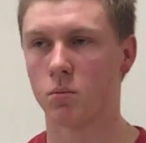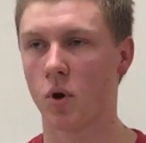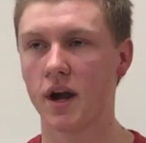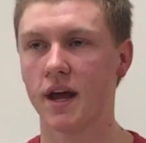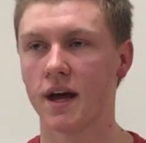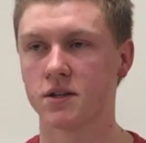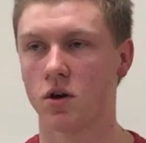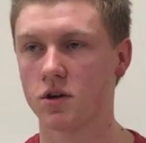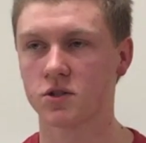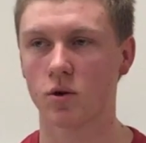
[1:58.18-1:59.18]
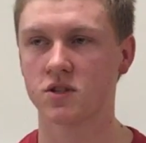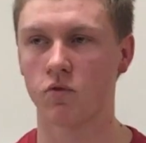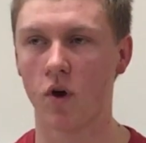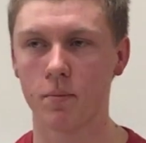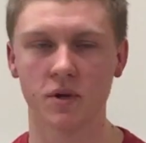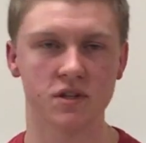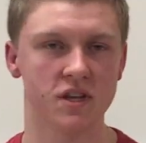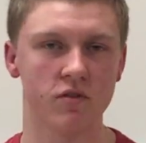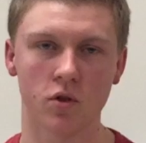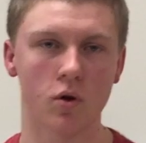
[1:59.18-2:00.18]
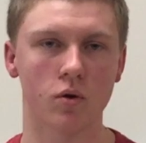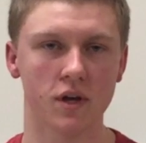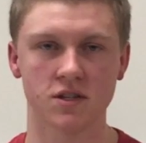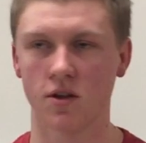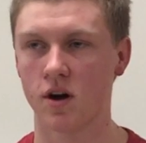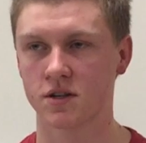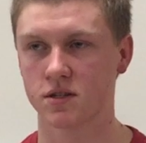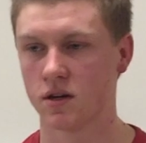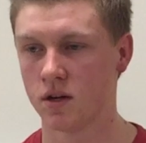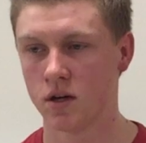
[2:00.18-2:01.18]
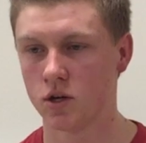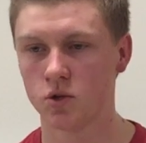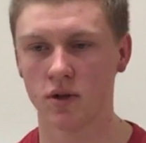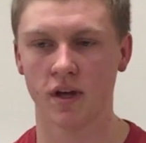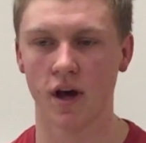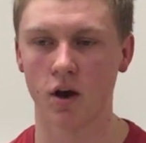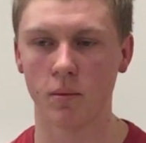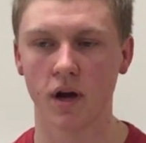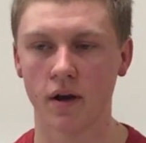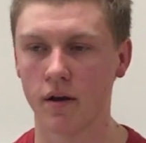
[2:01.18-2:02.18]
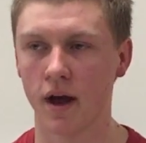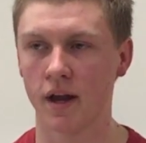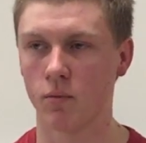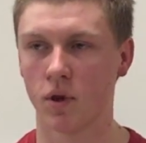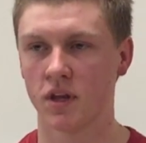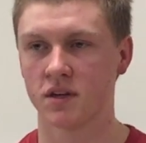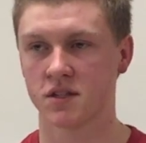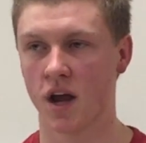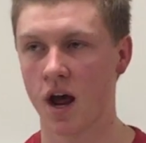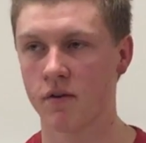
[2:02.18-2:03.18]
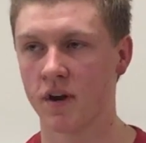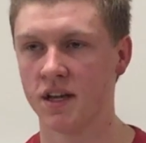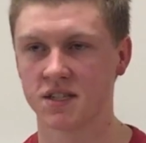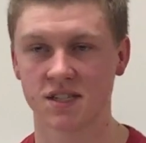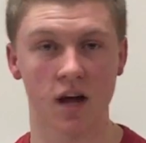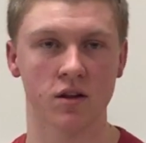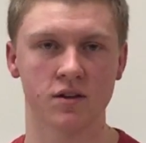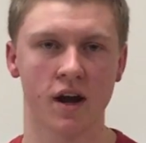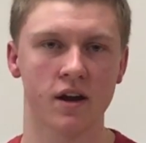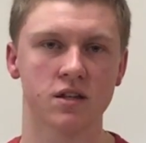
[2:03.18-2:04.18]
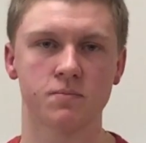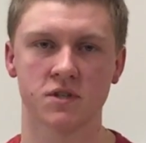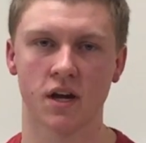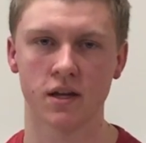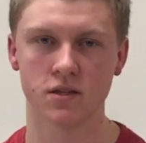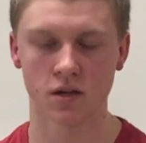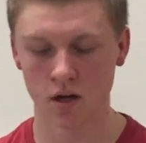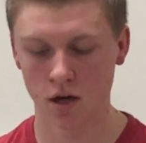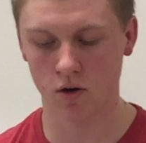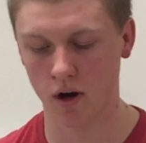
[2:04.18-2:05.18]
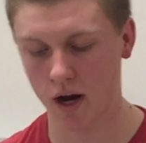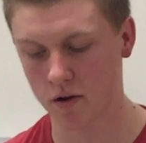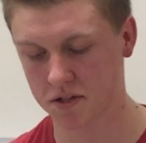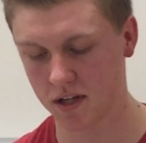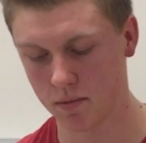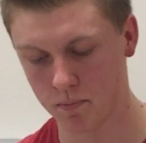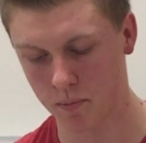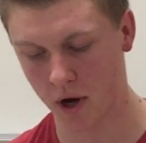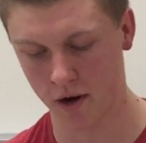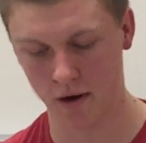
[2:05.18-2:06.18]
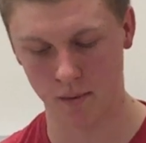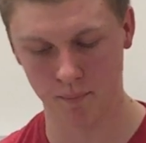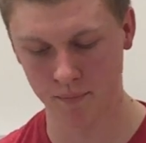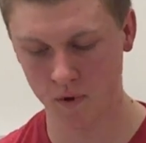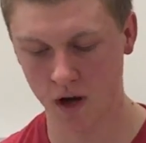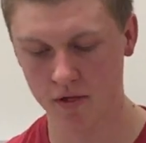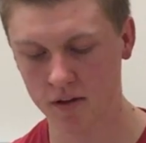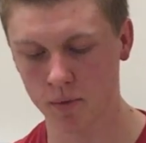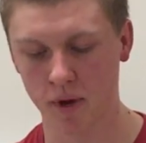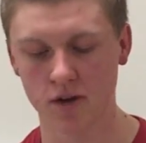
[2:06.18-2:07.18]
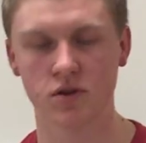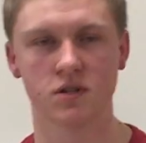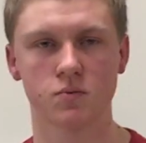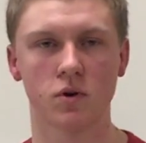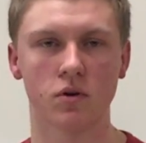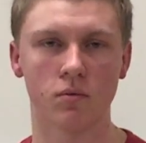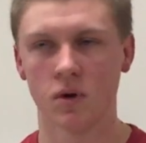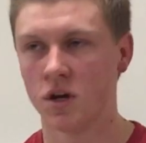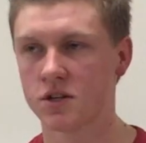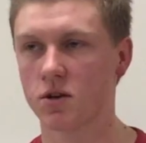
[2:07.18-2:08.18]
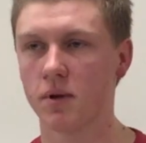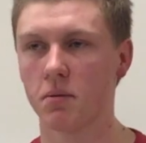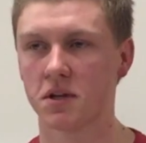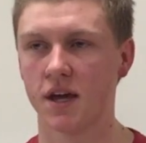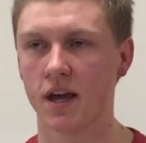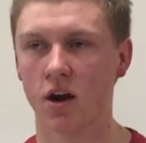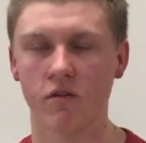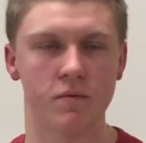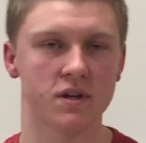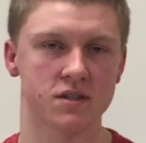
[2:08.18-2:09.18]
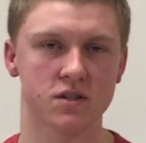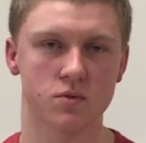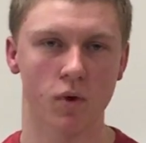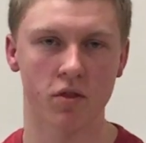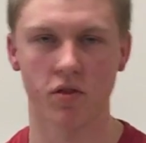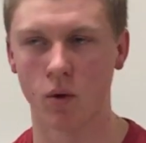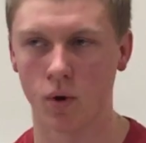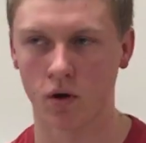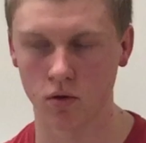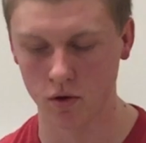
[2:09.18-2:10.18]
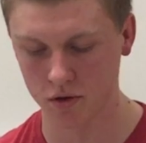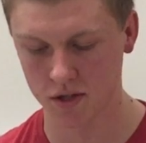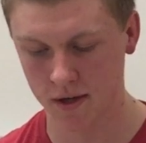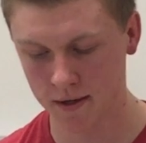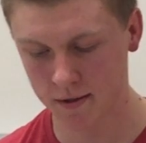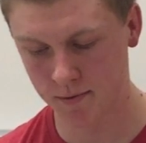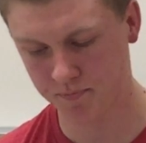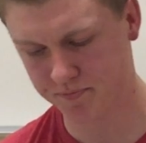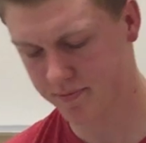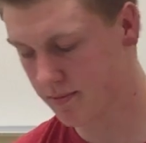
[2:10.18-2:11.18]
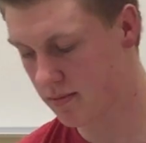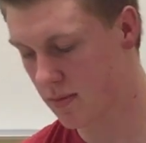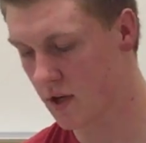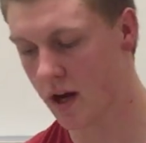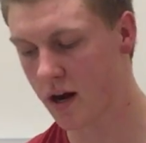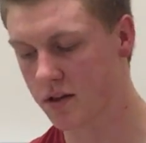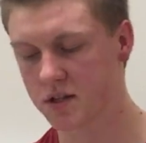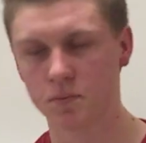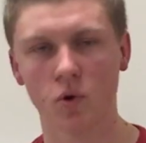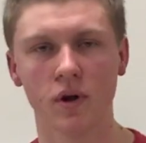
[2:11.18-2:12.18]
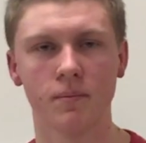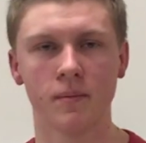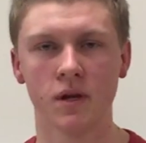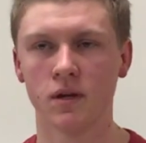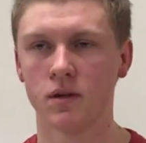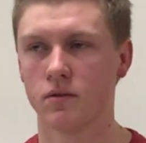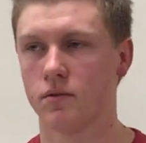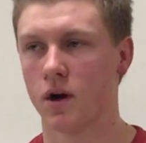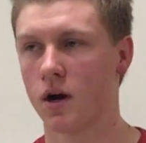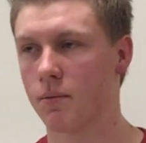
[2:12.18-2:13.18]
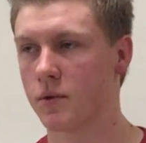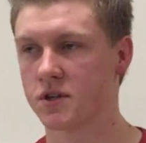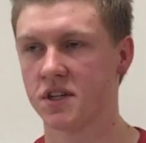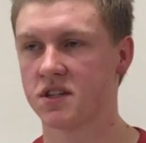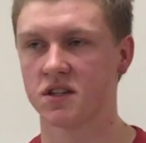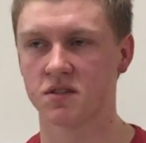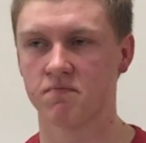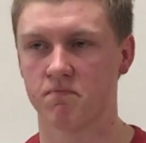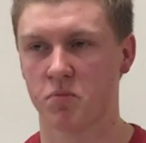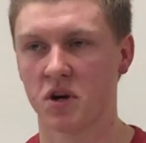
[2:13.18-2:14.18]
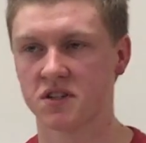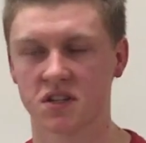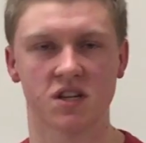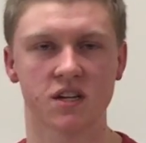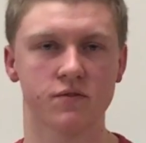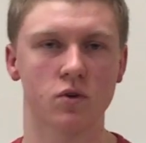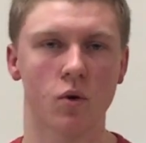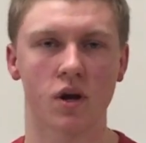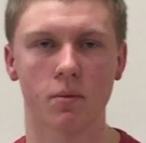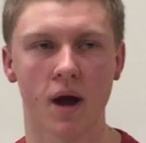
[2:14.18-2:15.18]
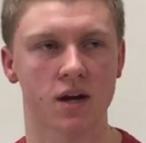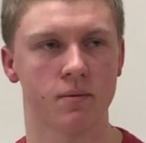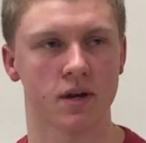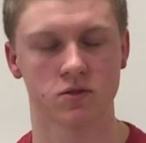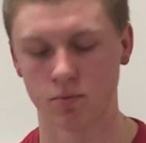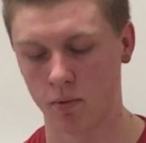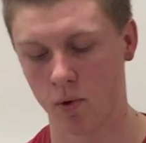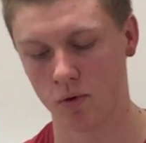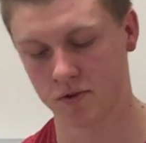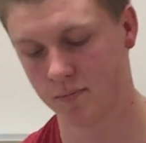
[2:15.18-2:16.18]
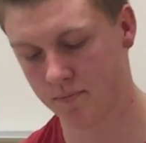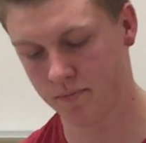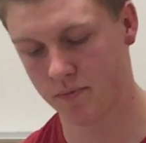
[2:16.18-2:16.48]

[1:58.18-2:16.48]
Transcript: Brady has all sorts of weapons, even though he's lost Julian Edelman, and he really doesn't have any solid tight ends besides Gronkowski. But I think the Patriots will still be able to take care of business whether they win or lose. And at this point, their season is pretty successful, going to back-to-back Super Bowls.